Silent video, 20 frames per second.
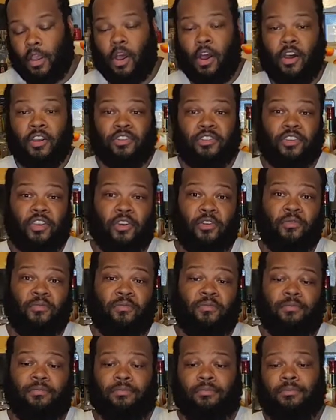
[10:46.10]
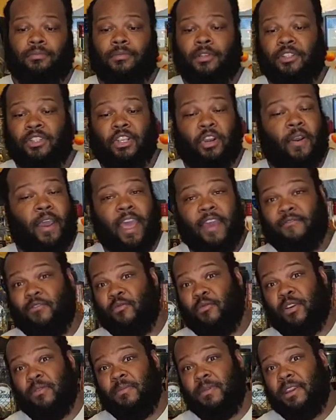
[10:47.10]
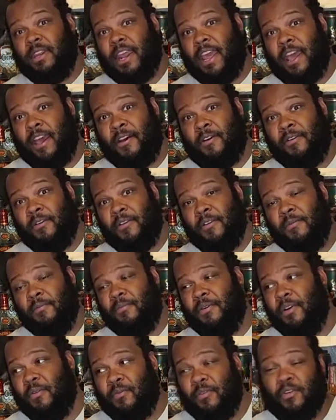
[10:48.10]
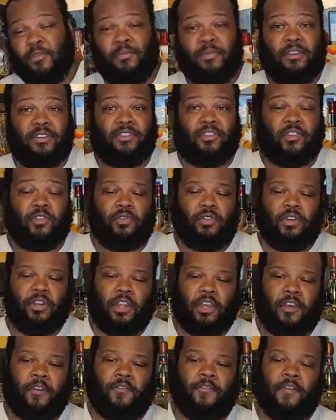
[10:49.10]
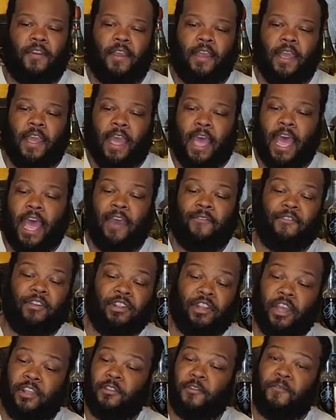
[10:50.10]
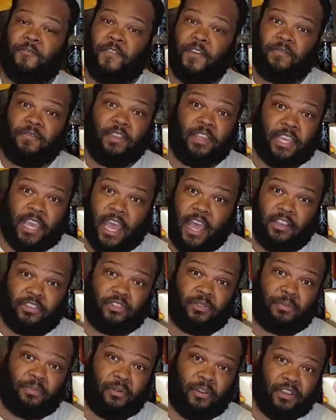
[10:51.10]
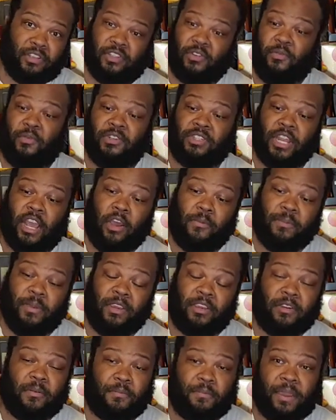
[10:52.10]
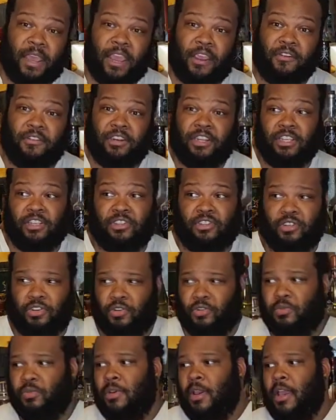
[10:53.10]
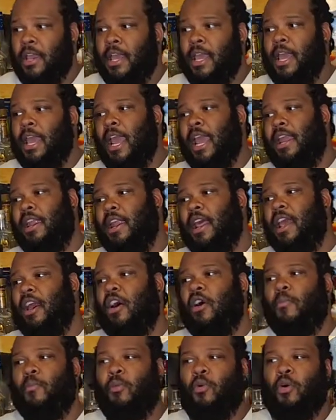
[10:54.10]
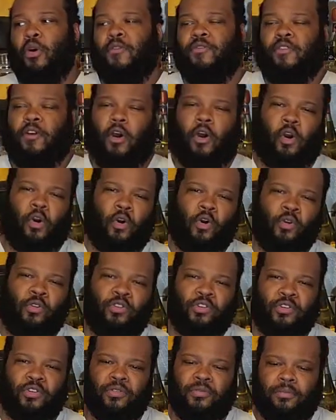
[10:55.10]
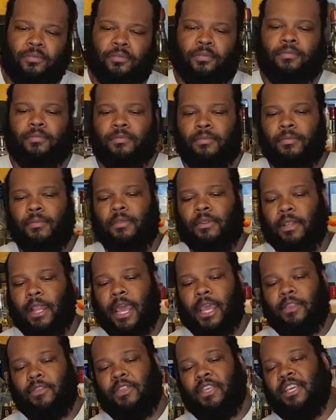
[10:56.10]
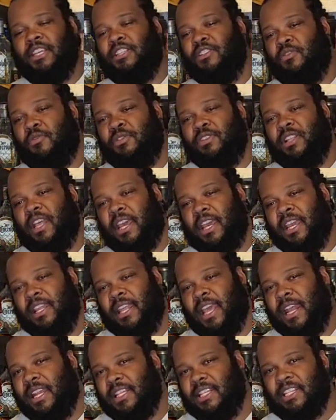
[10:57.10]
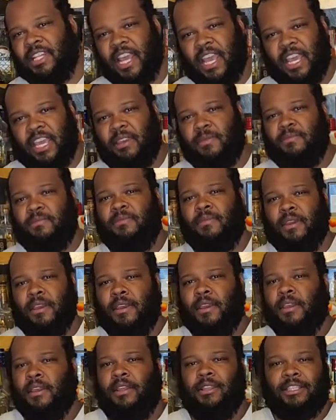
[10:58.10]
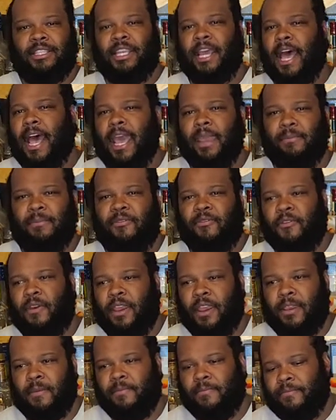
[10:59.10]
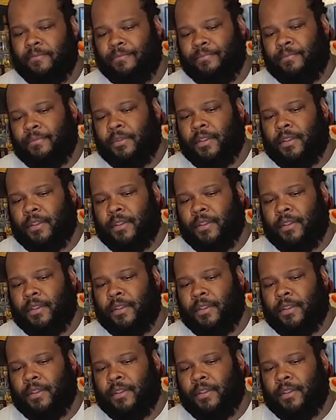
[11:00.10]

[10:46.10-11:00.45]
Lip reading: Also, don't have it with me now, but will be soon enough. I have another 50 cal suppressor, which I'll be comparing these two. And they are more of the older, like this, so it's like in that same time frame.